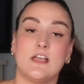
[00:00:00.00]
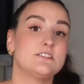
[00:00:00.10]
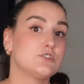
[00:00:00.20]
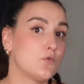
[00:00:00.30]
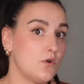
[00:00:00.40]
a
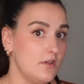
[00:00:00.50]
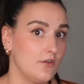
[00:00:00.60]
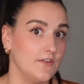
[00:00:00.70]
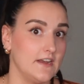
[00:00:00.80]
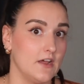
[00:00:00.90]
tutorial
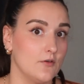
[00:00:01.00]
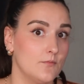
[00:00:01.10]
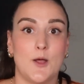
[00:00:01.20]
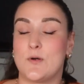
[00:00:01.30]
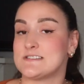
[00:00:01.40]
video,
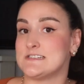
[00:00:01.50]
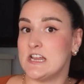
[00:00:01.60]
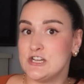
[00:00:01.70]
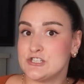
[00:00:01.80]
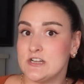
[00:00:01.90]
a
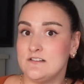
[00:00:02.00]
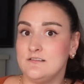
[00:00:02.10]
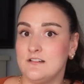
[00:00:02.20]
presentation,